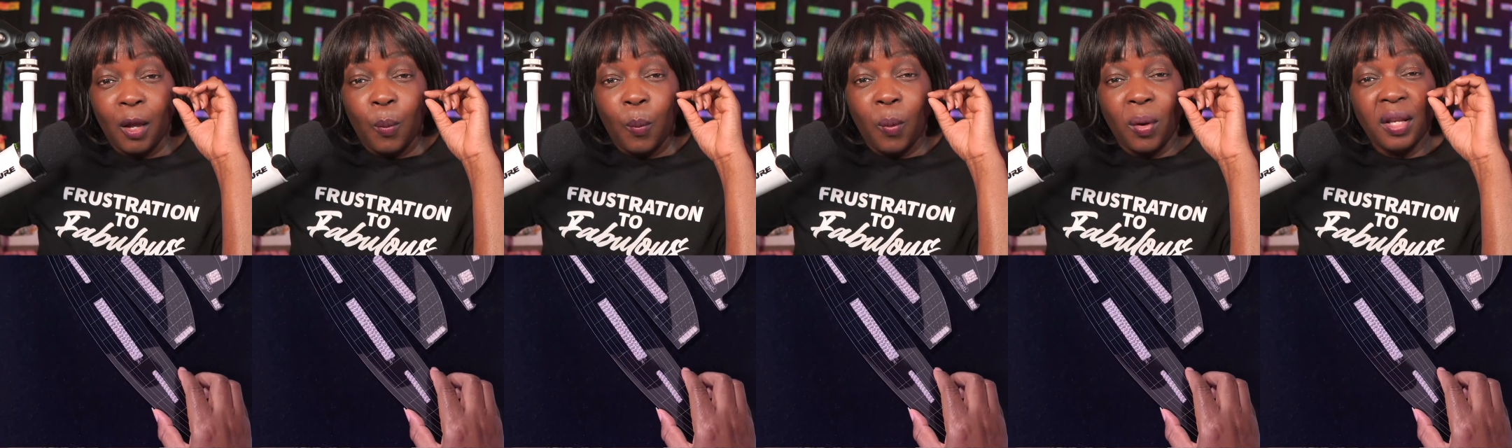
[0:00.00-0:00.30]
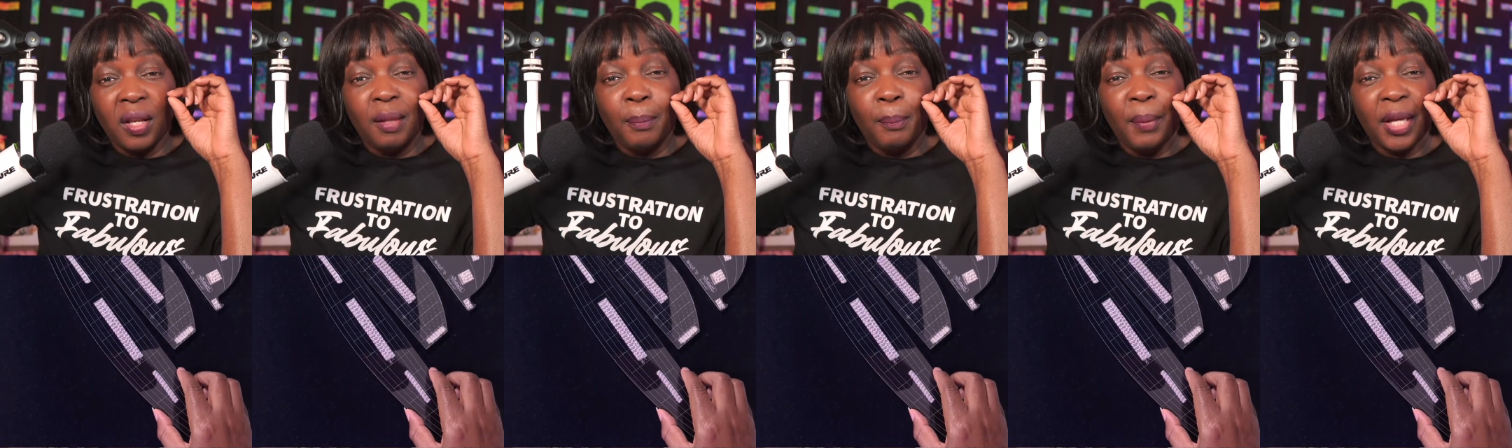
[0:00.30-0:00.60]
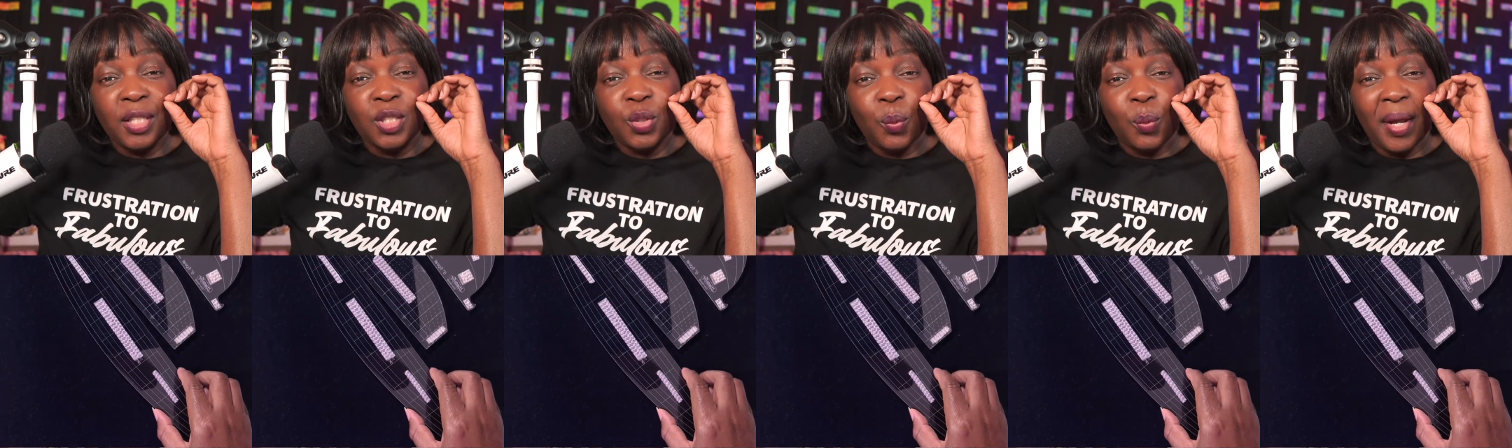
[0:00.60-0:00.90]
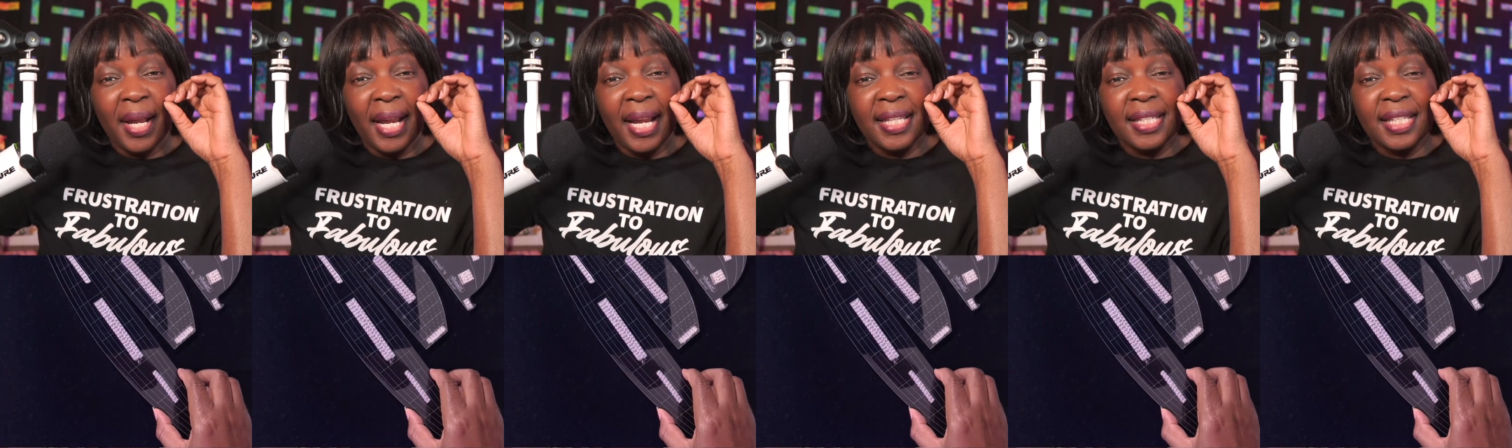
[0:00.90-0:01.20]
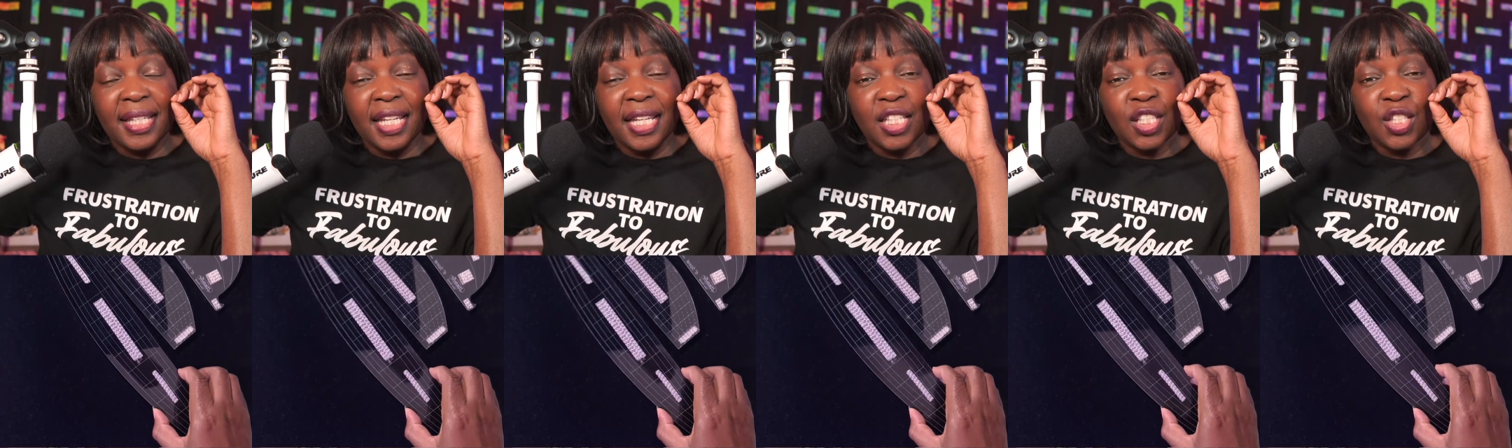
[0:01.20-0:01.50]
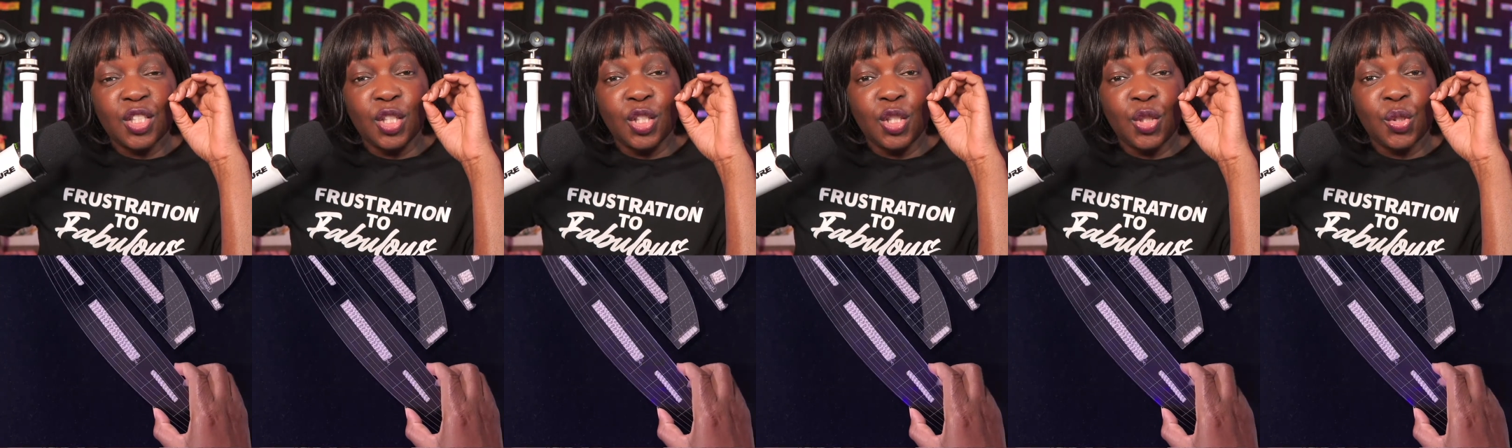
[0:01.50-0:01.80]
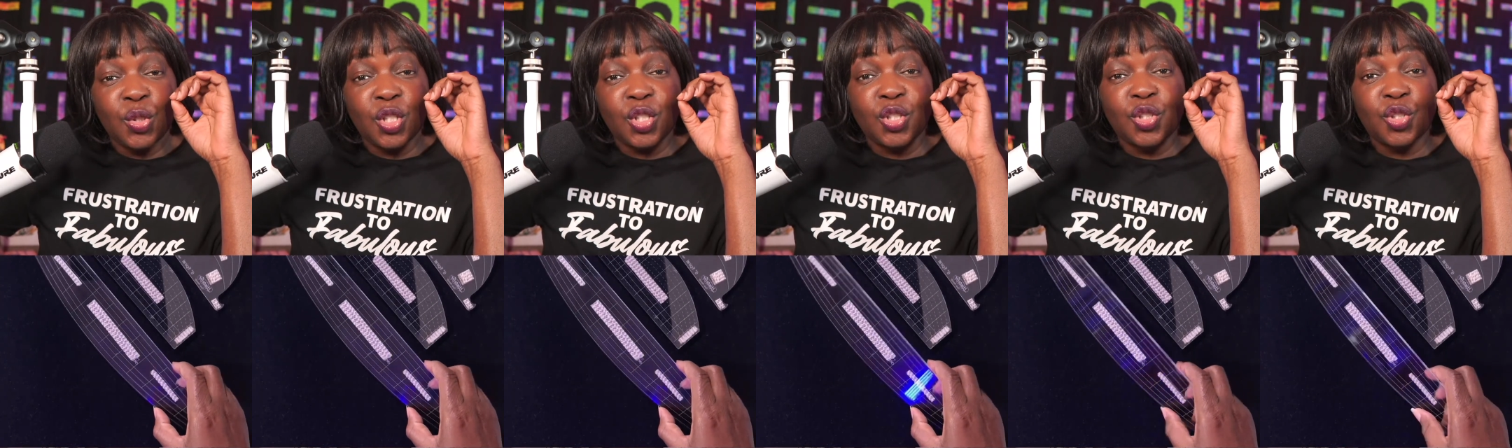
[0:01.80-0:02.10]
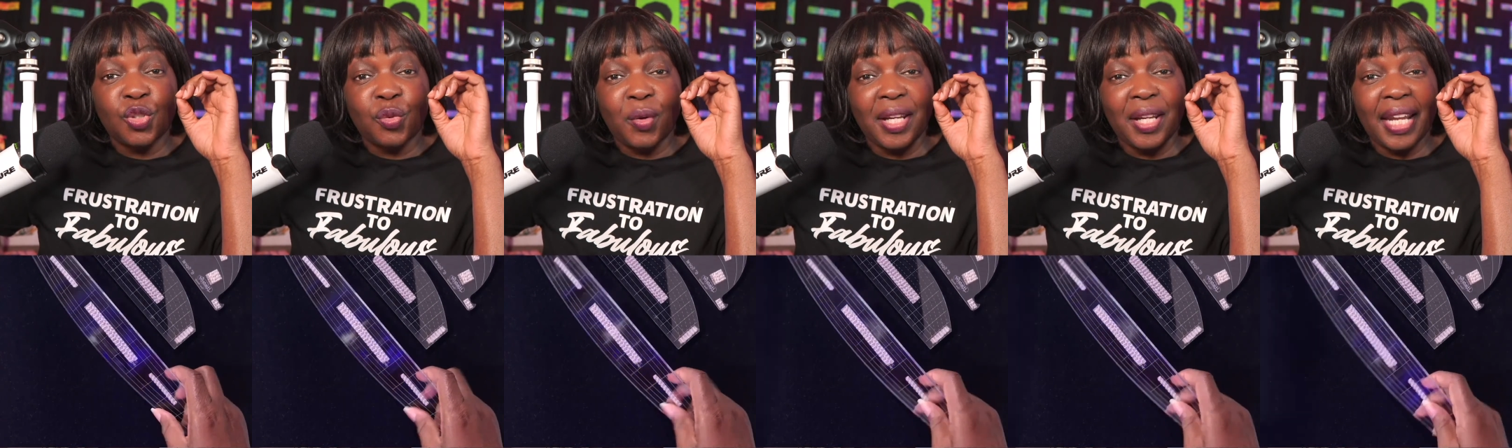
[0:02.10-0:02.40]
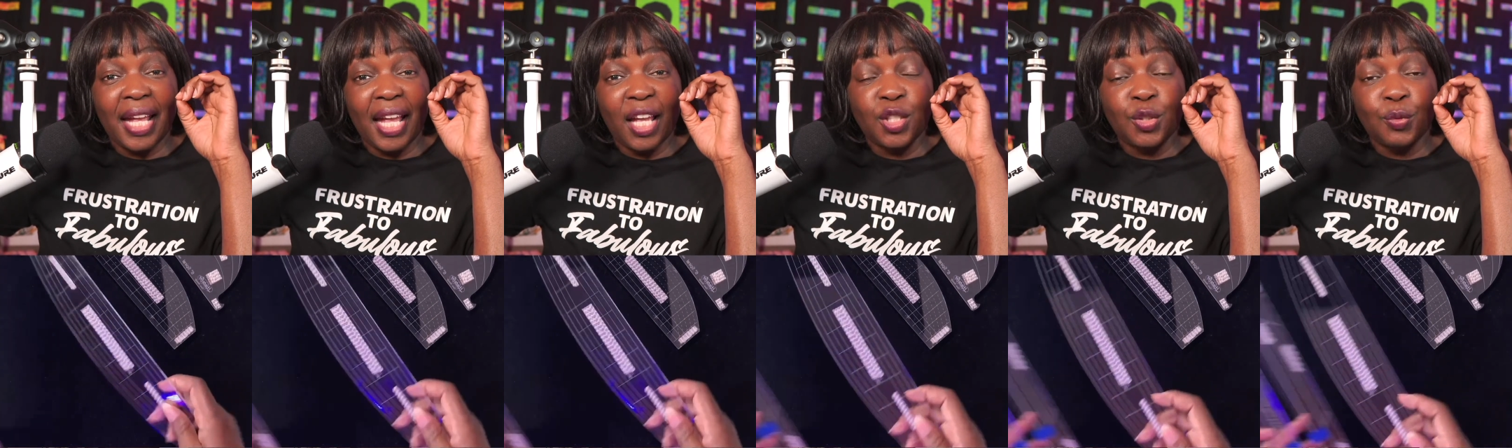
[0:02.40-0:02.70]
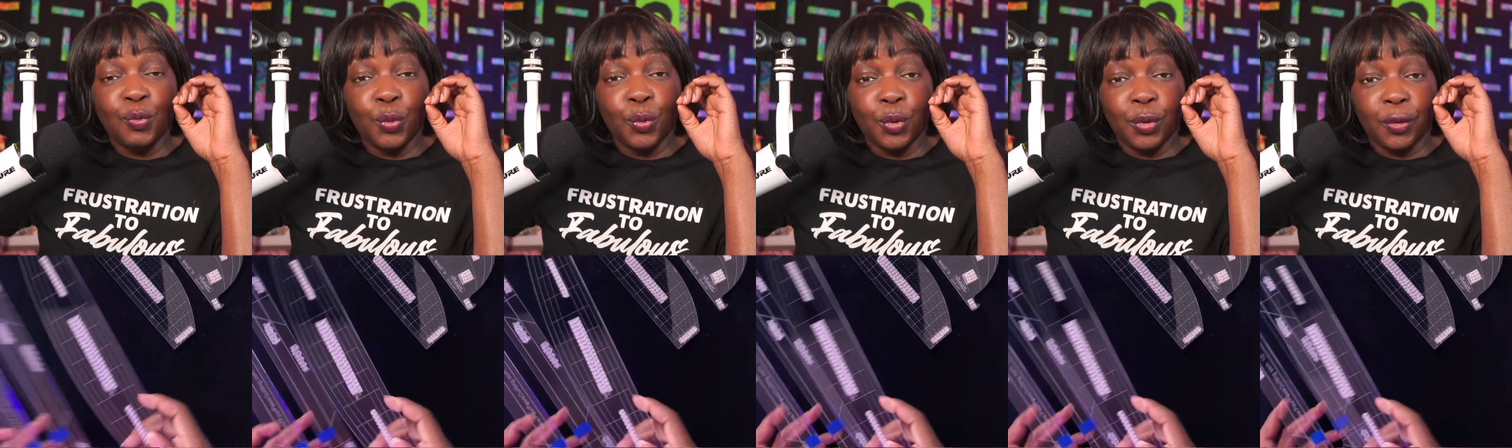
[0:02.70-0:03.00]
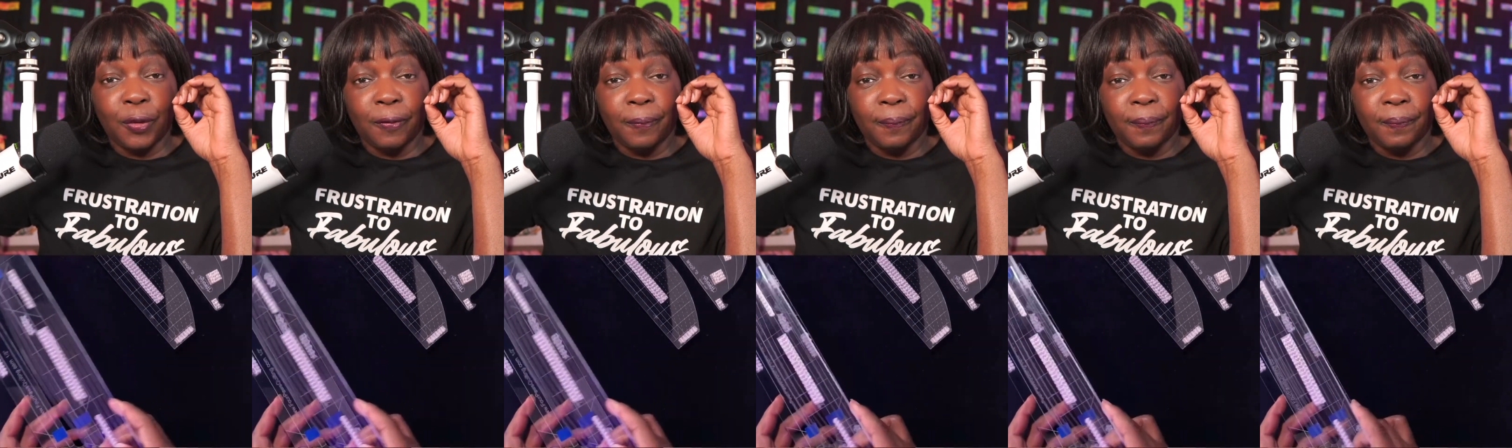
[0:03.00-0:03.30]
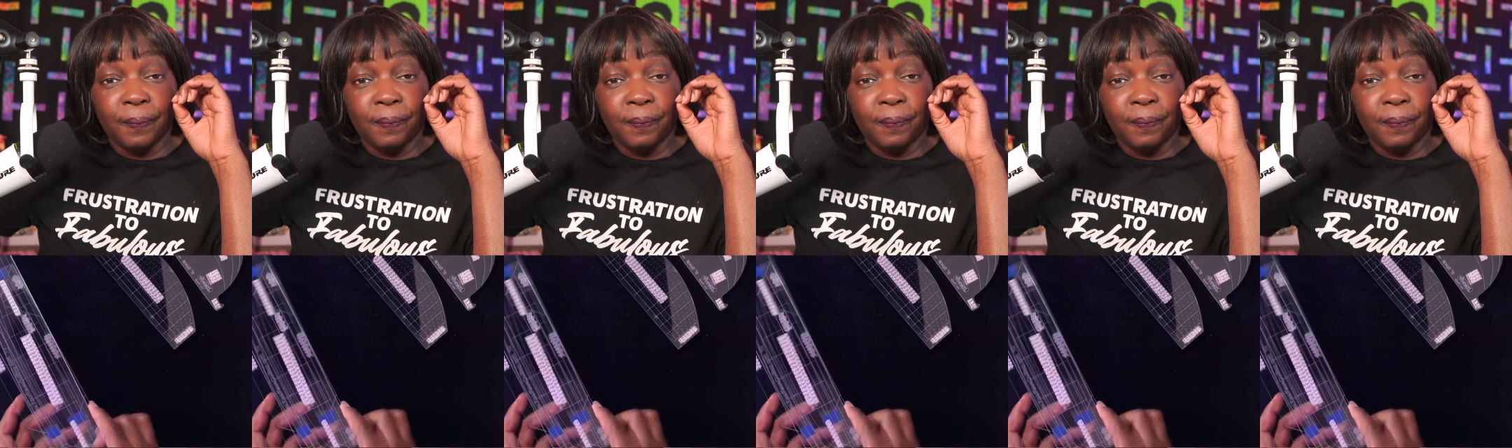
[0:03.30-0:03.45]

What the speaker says: one of the best ways is to use a straight edge ruler.